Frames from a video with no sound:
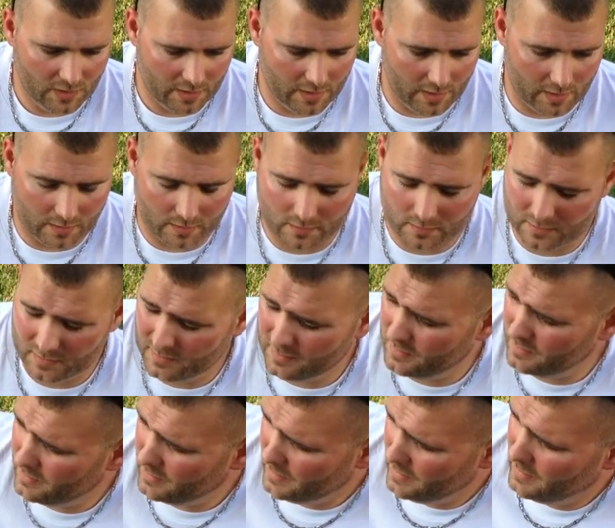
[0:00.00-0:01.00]
Uh,
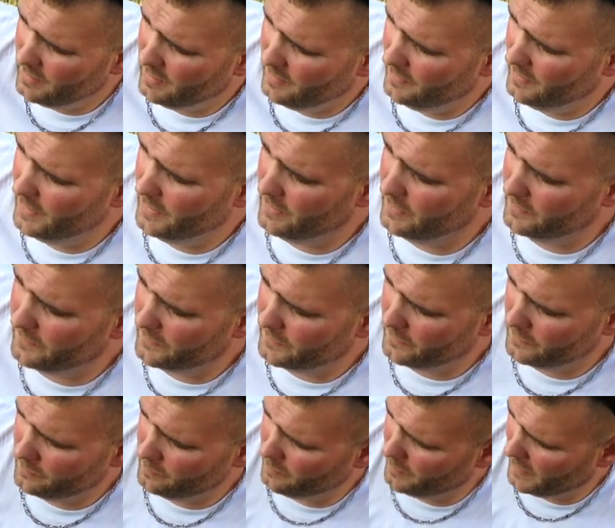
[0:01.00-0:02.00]
then
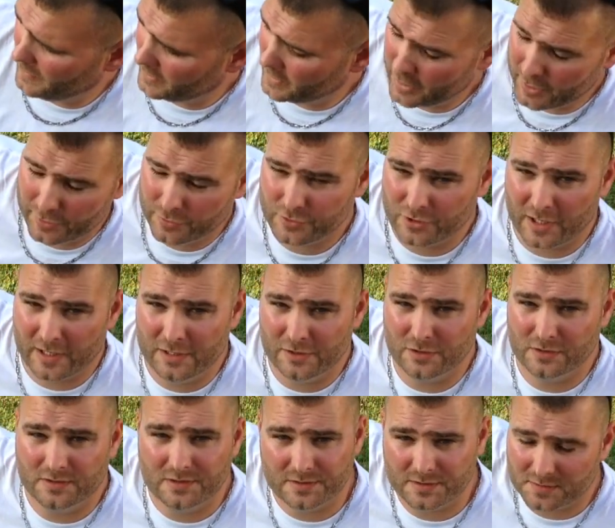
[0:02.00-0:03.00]
my gun
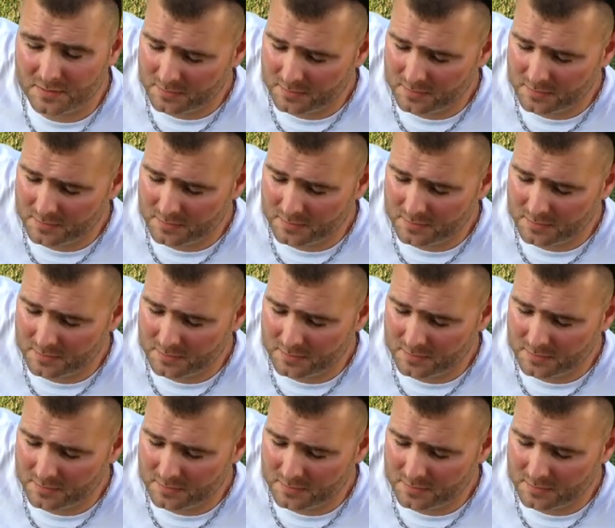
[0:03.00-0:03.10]
changes,